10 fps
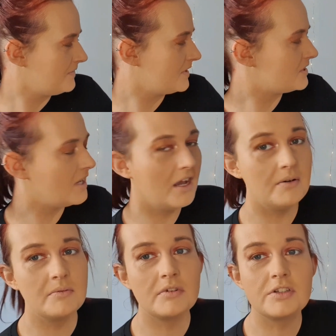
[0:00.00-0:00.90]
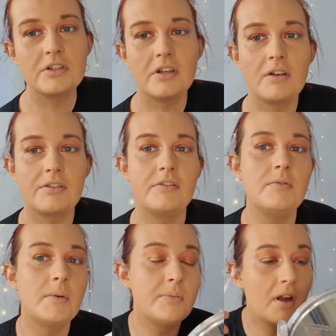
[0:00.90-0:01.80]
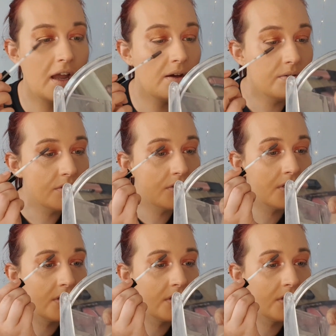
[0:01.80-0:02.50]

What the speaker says: So I'm just going to go through my brows